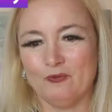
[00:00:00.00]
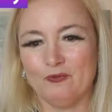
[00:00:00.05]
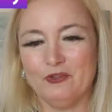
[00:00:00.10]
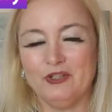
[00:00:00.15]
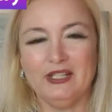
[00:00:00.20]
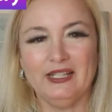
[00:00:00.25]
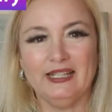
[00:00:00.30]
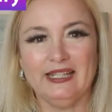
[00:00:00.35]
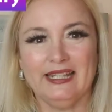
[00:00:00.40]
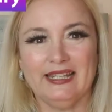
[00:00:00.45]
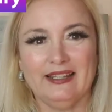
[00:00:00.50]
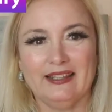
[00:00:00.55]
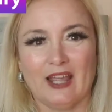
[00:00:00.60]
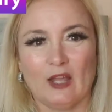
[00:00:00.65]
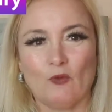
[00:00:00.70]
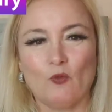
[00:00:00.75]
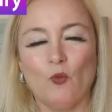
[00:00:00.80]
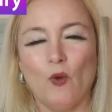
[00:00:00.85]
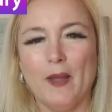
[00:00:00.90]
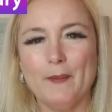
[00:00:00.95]
really,
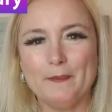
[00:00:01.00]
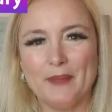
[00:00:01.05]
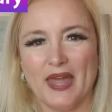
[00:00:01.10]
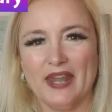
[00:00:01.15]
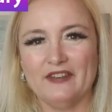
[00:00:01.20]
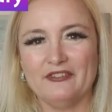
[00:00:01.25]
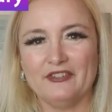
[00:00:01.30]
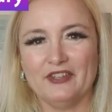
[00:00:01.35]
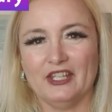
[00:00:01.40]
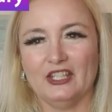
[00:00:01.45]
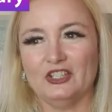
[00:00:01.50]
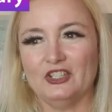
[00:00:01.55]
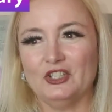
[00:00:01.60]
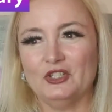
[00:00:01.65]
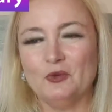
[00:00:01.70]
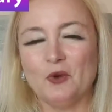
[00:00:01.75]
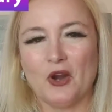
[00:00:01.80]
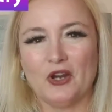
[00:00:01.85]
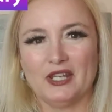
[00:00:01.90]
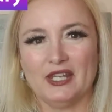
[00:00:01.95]
like what benefit
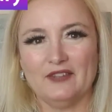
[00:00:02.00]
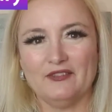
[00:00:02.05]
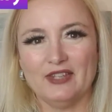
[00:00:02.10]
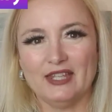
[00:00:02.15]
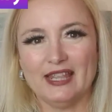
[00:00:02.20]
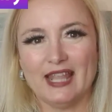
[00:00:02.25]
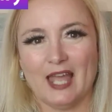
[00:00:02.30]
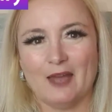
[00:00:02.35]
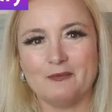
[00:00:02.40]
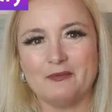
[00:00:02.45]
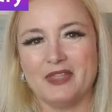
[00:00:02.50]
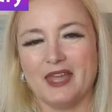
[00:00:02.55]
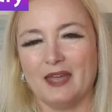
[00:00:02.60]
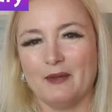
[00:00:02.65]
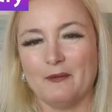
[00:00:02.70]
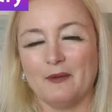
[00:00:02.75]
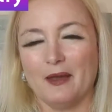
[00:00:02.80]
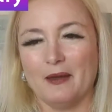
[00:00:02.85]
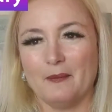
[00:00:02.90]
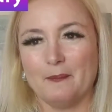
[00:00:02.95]
you are giving them
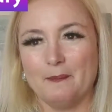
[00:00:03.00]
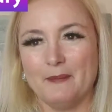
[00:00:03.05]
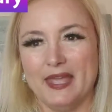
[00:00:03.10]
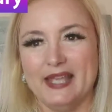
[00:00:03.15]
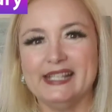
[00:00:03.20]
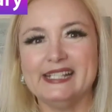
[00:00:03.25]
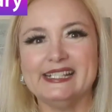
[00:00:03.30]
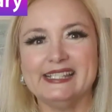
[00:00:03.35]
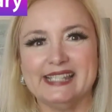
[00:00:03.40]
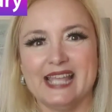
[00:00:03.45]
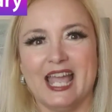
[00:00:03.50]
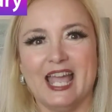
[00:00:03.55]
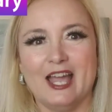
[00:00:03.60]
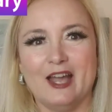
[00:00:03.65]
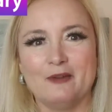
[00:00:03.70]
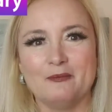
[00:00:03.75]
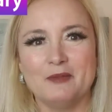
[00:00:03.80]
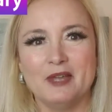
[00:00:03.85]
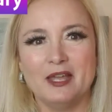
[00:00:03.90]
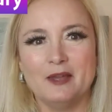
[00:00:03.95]
that makes
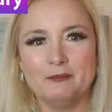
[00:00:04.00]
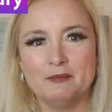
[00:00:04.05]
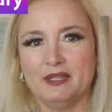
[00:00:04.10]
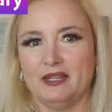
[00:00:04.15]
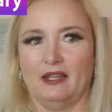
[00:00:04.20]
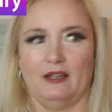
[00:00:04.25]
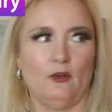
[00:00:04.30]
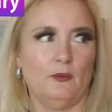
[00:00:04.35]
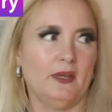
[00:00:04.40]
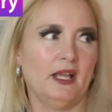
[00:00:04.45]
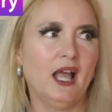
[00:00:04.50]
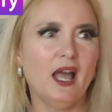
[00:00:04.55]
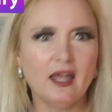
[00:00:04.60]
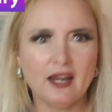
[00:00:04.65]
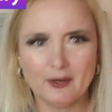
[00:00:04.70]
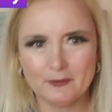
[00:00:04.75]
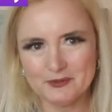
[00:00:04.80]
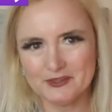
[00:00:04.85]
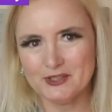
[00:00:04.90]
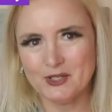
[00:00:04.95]
them be like, oh my
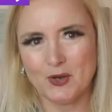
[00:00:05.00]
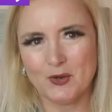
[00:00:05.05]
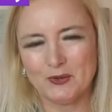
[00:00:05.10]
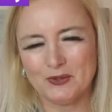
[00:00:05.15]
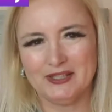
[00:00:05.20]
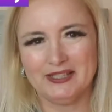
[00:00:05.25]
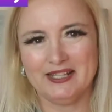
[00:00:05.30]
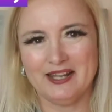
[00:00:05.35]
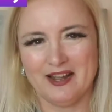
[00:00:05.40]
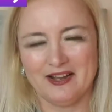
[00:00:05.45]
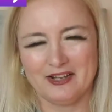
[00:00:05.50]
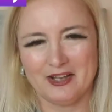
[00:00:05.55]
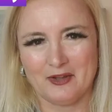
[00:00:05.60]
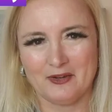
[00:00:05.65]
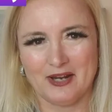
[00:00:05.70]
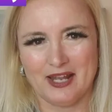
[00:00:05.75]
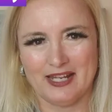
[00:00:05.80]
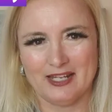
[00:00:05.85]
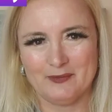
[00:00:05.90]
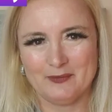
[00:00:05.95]
God, I would totally not
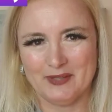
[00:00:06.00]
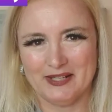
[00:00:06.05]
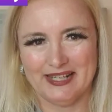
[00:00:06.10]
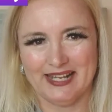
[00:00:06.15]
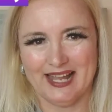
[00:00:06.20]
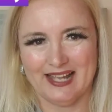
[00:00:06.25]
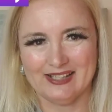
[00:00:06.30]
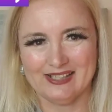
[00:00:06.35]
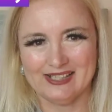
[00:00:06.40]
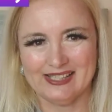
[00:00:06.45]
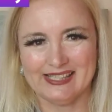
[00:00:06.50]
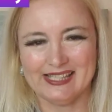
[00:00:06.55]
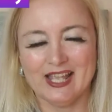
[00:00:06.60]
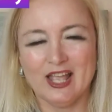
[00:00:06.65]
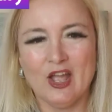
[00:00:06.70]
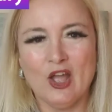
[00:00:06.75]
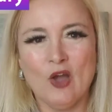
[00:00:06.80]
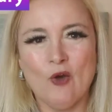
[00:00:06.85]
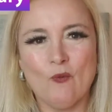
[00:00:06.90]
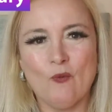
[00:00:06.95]
go to anybody else.
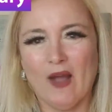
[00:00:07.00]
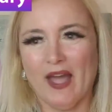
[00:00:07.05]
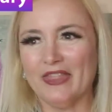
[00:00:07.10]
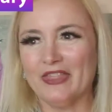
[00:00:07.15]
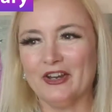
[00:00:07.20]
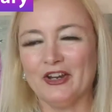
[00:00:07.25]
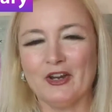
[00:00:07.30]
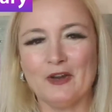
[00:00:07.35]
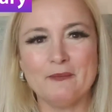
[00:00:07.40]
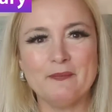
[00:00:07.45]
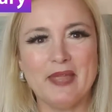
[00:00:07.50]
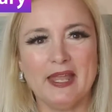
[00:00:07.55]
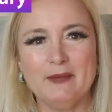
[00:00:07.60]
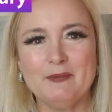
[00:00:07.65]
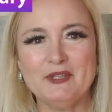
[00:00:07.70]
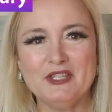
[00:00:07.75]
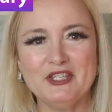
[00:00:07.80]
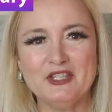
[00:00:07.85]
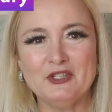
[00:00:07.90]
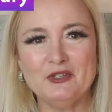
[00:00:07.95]
Whether
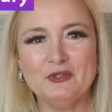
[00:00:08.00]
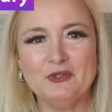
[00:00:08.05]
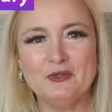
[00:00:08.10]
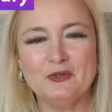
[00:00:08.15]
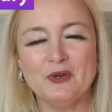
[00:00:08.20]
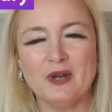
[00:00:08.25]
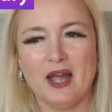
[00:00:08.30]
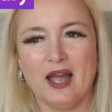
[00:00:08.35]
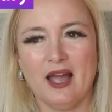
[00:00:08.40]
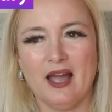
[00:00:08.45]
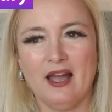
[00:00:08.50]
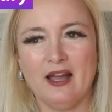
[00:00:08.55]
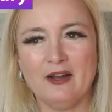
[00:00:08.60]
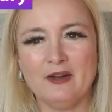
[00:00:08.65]
maybe you,